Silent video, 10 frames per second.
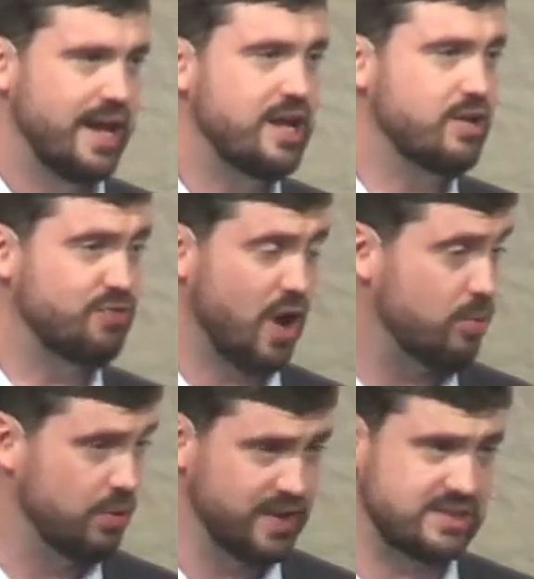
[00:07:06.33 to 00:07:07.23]
He could have
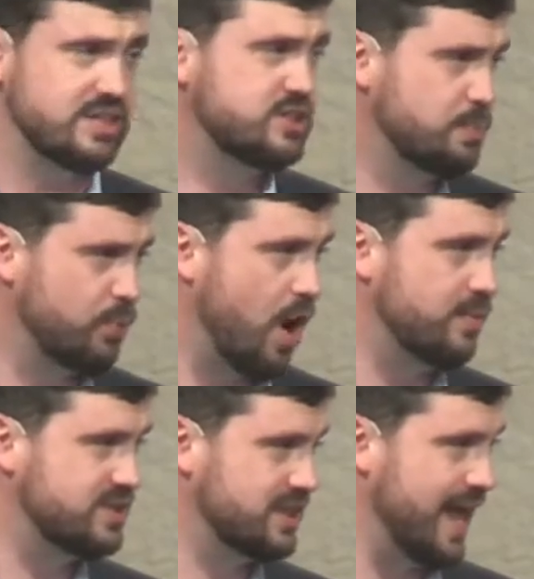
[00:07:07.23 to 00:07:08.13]
thought, well, this is the
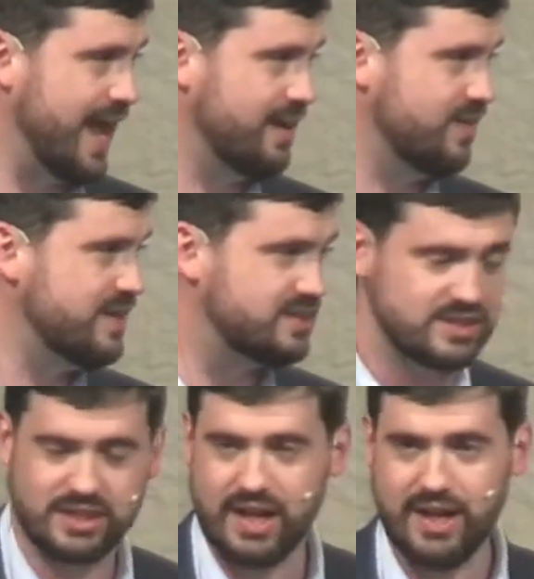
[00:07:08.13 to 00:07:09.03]
promised land. This
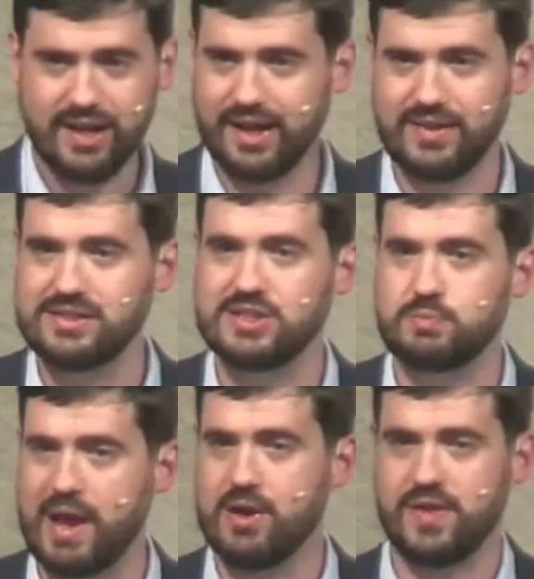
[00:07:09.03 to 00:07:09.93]
is, uh, this
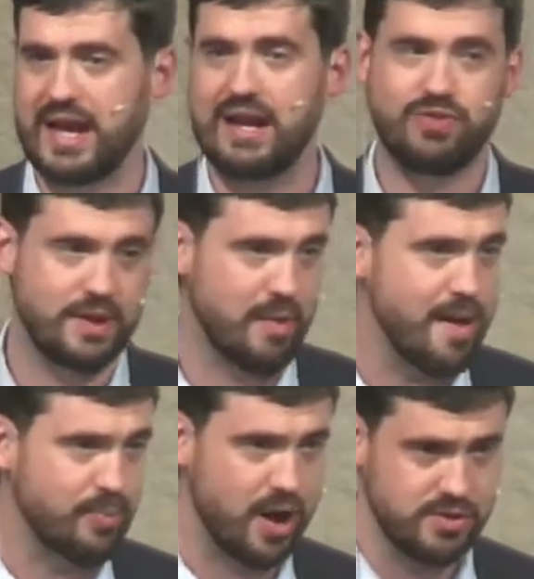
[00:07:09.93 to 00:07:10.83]
is better than anything
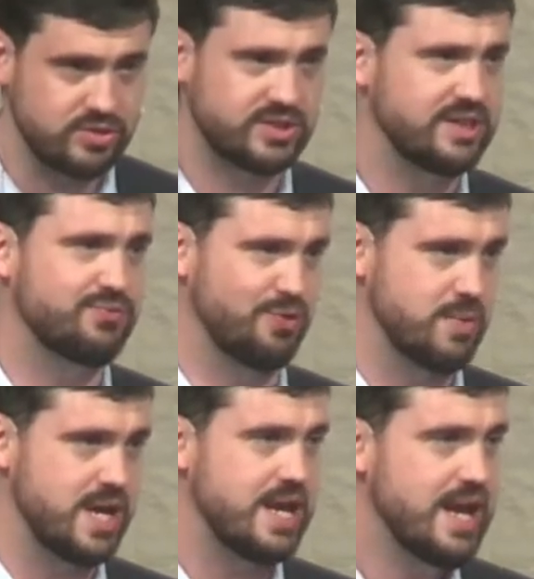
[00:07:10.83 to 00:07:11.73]
my brothers did for
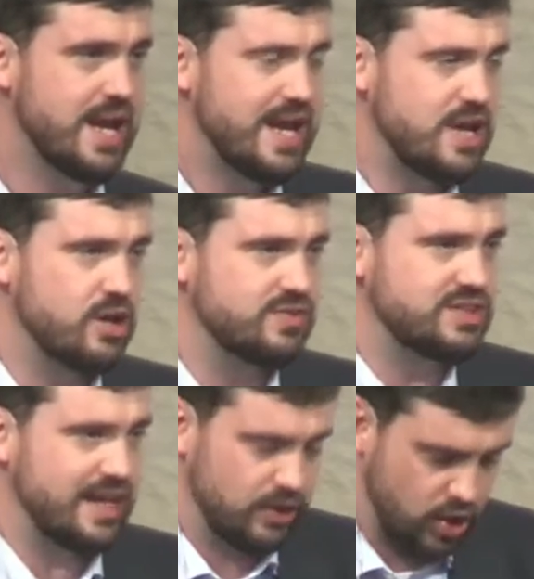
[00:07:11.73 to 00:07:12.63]
me. He could have
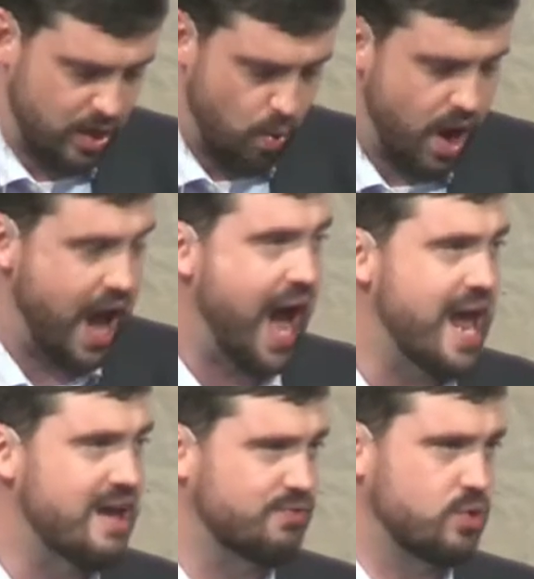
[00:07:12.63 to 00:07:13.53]
said, look at what
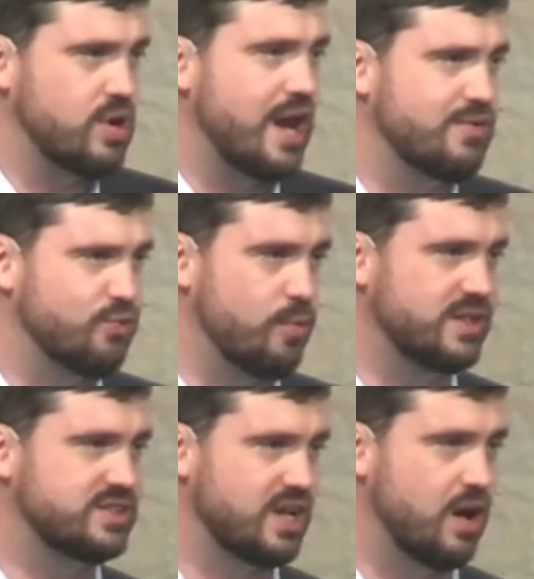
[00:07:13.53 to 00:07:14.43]
I have created for
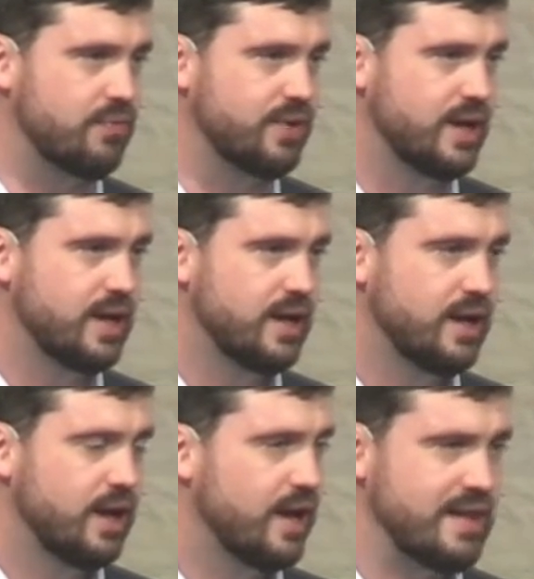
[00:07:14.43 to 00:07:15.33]
myself.
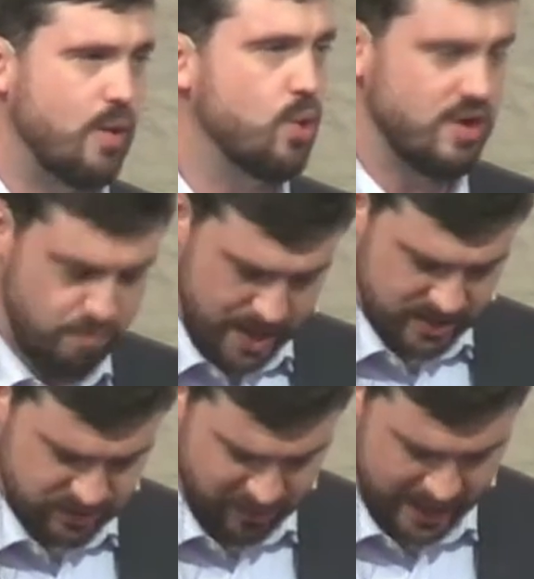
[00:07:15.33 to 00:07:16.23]
And that wouldn't have
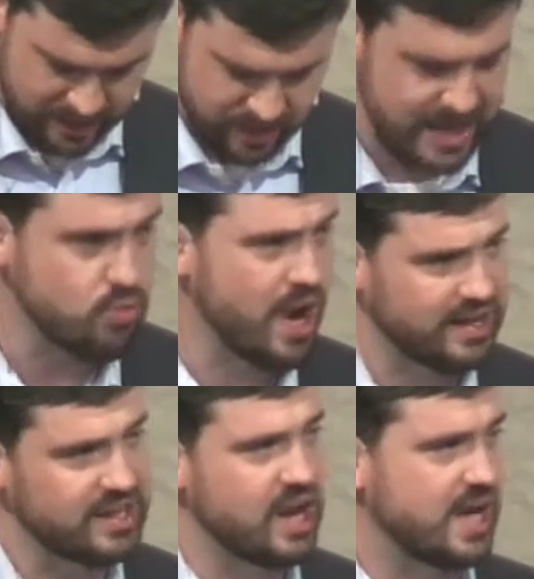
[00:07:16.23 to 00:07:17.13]
been his faith. He
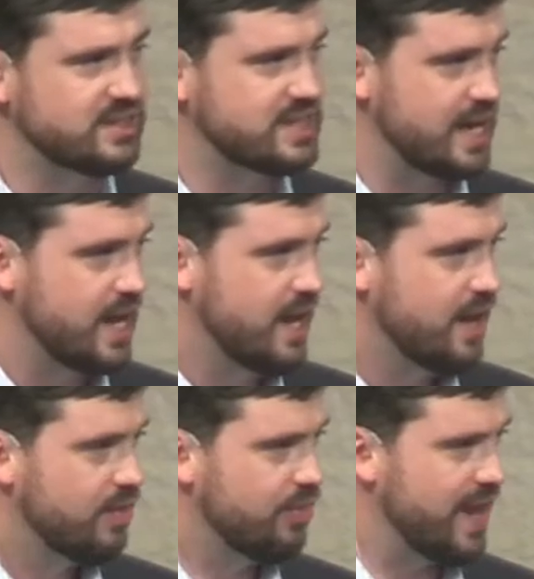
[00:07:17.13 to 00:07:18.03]
recognized that,
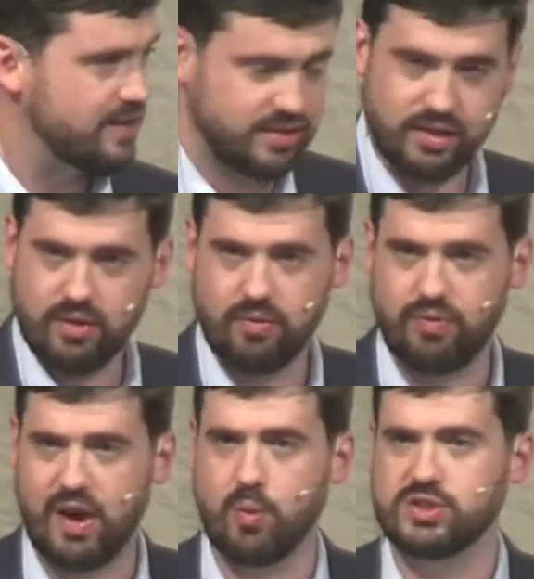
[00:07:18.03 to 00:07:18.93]
that
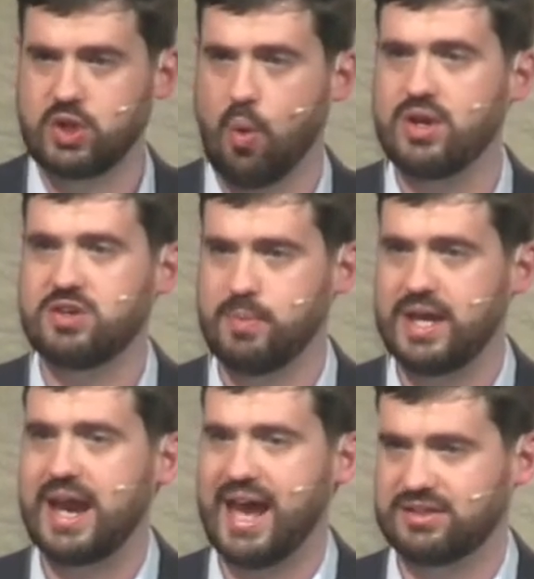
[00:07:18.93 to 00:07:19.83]
there was going to
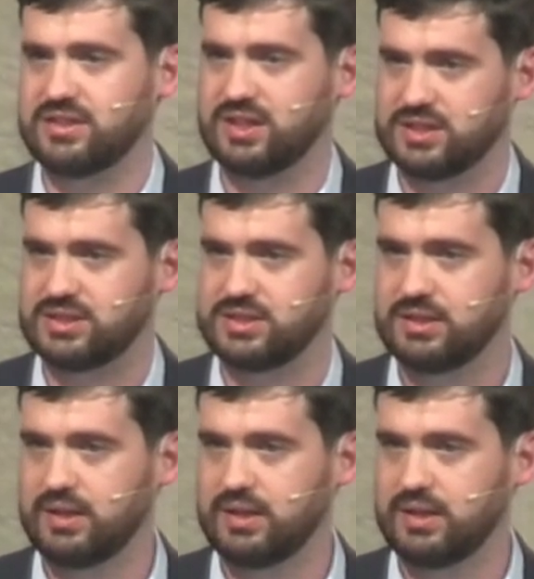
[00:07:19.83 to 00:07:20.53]
be an exodus,